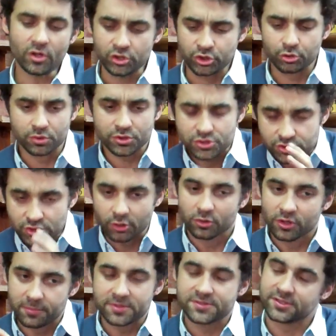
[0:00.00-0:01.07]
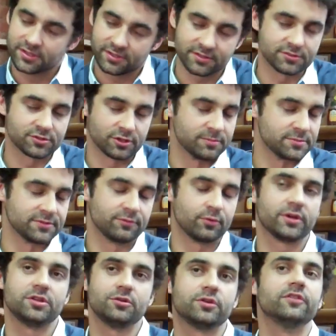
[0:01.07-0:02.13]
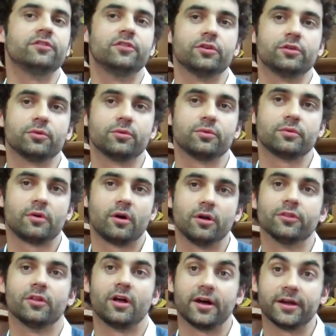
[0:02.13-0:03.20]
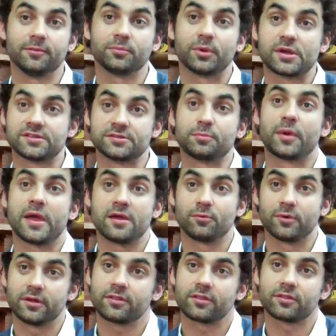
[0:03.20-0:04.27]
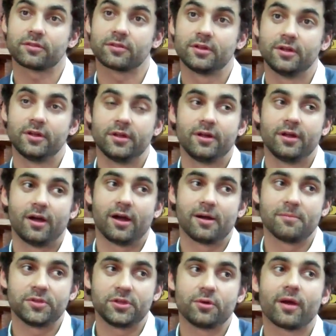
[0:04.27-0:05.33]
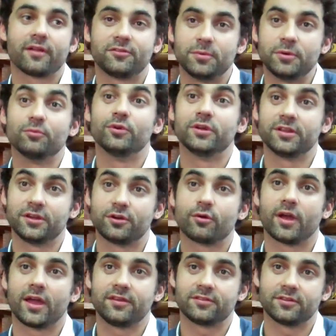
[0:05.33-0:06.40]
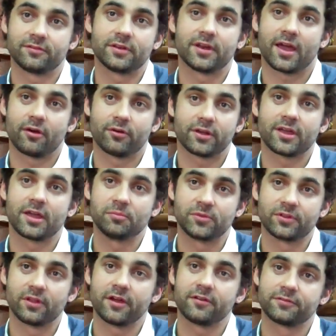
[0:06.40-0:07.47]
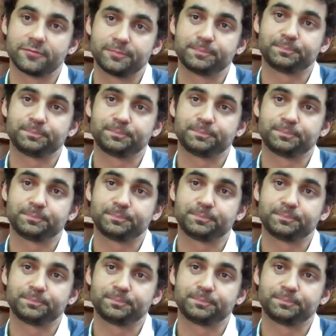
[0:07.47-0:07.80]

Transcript: You were so limited in terms of what you could do online because of bandwidth, that you had to be really creative in how it came to life.